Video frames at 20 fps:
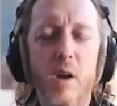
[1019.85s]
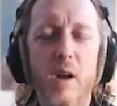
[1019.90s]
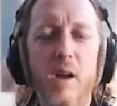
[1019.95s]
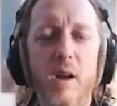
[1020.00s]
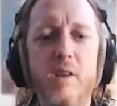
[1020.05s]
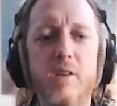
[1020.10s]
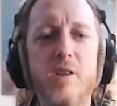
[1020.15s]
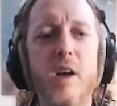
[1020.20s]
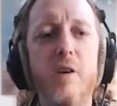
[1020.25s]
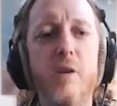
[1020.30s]

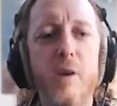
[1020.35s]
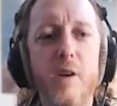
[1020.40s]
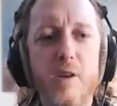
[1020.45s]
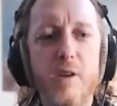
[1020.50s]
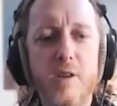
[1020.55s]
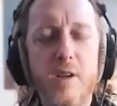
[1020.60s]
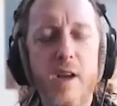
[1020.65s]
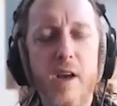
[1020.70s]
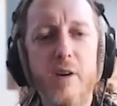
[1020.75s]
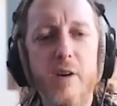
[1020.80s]
et cetera, et
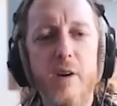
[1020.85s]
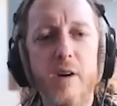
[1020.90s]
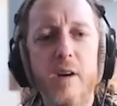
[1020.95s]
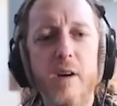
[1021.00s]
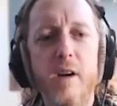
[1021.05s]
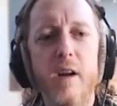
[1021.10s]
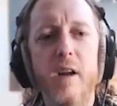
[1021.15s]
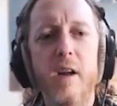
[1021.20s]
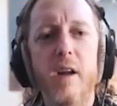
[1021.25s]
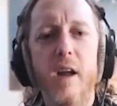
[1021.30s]
cetera,
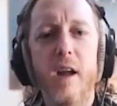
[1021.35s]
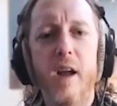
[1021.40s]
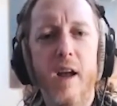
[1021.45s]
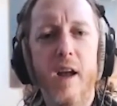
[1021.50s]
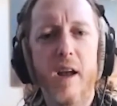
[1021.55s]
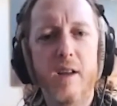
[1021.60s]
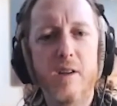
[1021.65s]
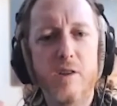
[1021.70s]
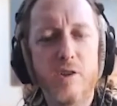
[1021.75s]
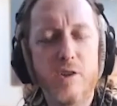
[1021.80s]

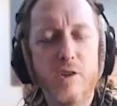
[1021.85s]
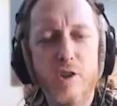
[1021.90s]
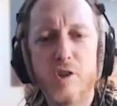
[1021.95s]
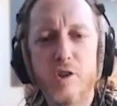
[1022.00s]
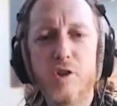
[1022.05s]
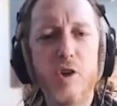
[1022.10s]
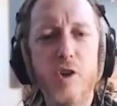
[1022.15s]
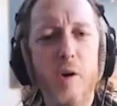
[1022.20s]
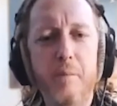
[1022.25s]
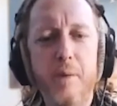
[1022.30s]
and
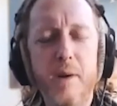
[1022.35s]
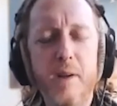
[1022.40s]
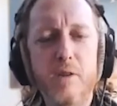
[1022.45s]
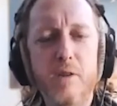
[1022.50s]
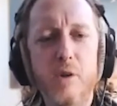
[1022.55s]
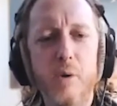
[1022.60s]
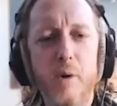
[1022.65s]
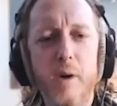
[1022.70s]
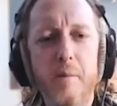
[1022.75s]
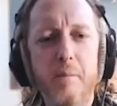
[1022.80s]
just jump
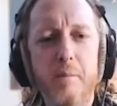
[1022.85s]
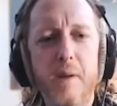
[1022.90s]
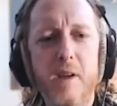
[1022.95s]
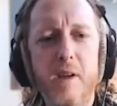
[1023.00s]
into it